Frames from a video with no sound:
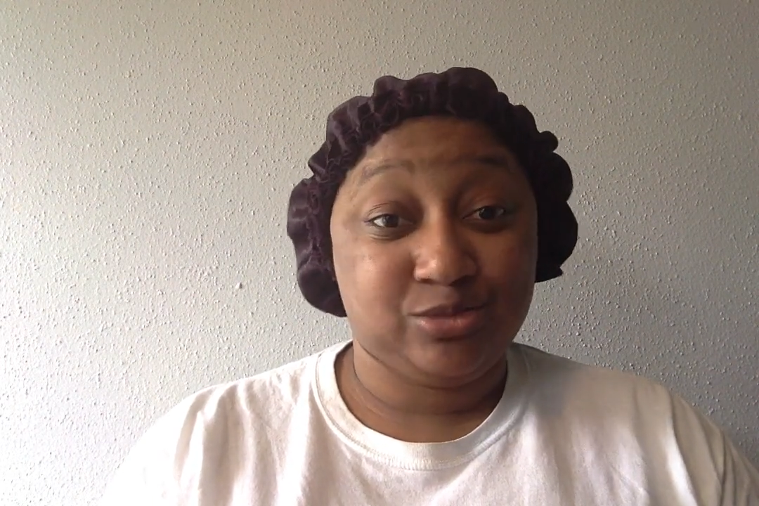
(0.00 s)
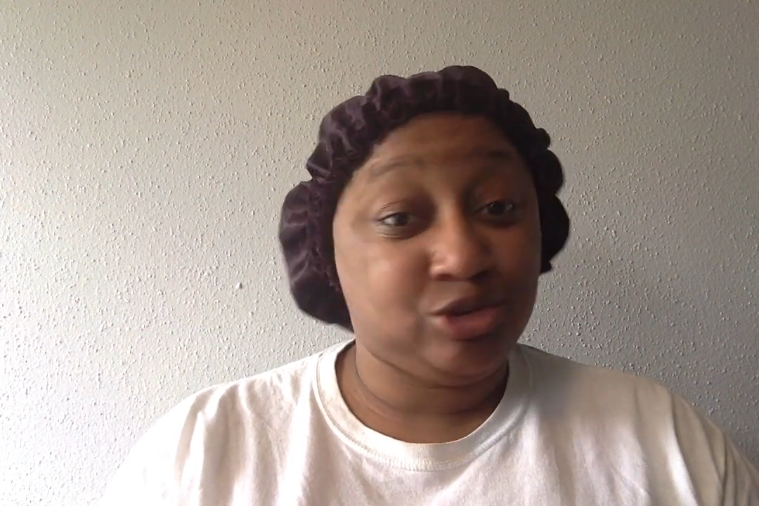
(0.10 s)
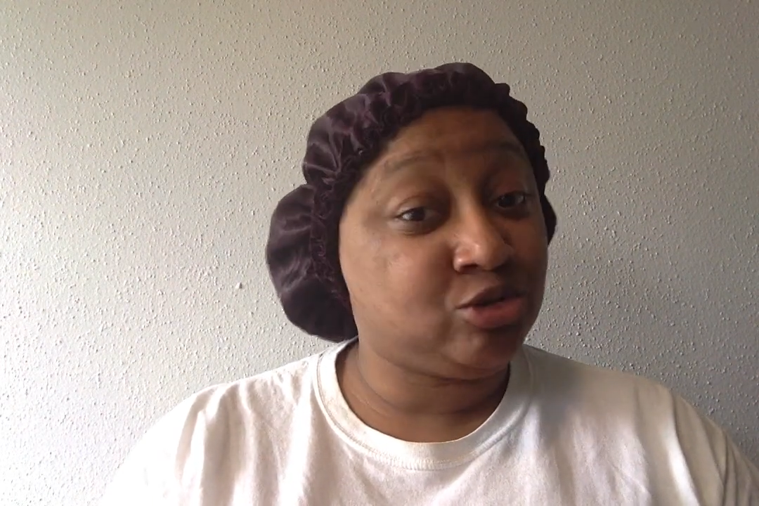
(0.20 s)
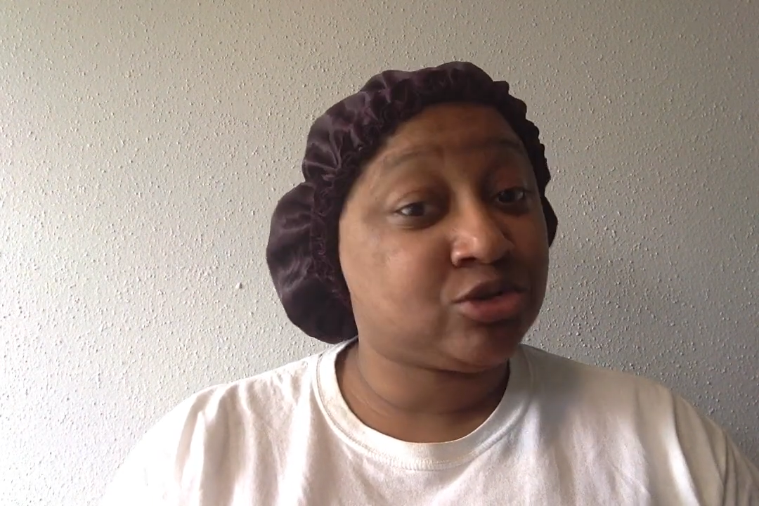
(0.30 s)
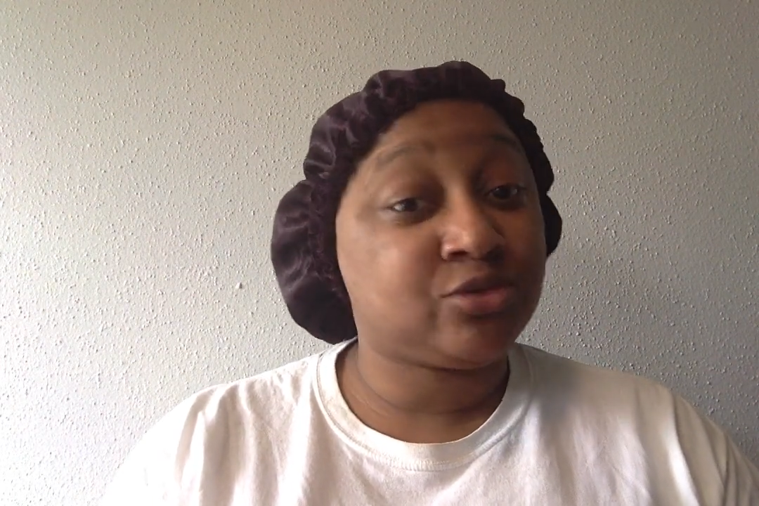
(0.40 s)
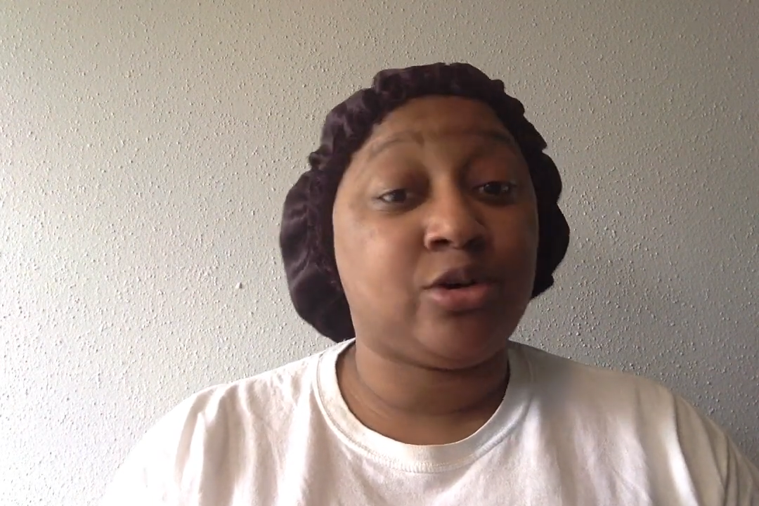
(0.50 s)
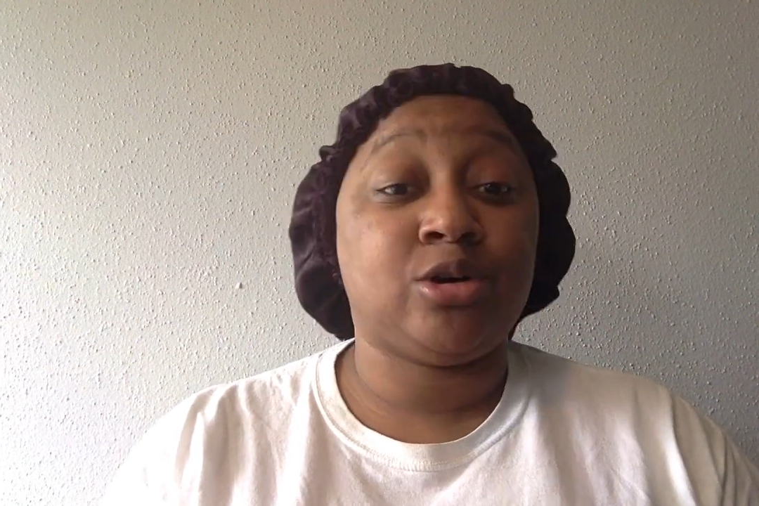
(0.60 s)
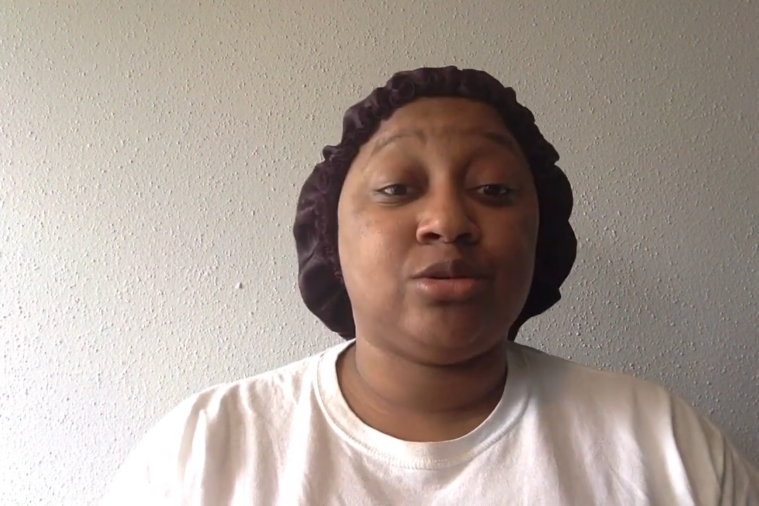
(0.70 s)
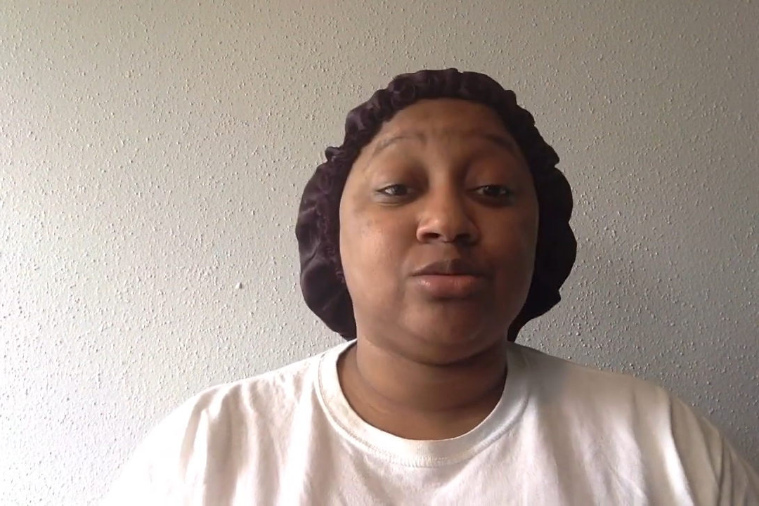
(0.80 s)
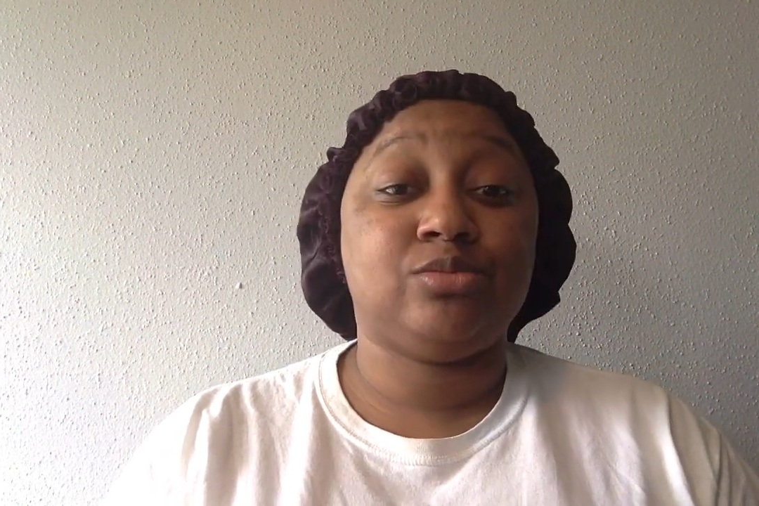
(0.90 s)

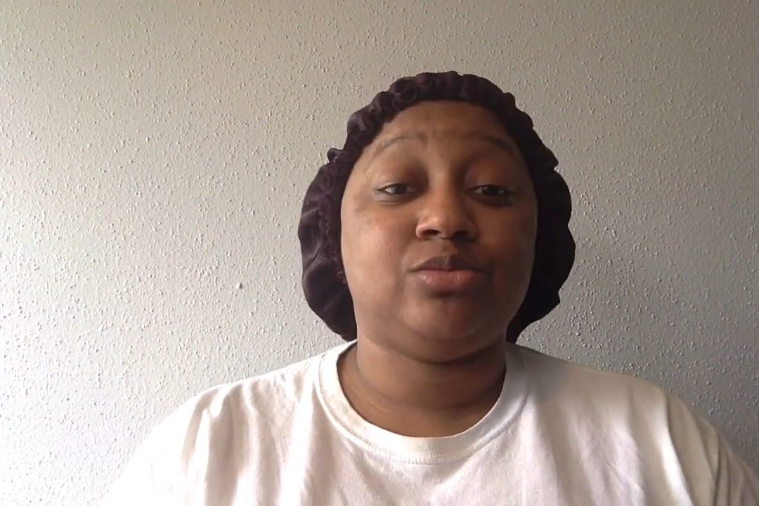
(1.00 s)
Nutrafol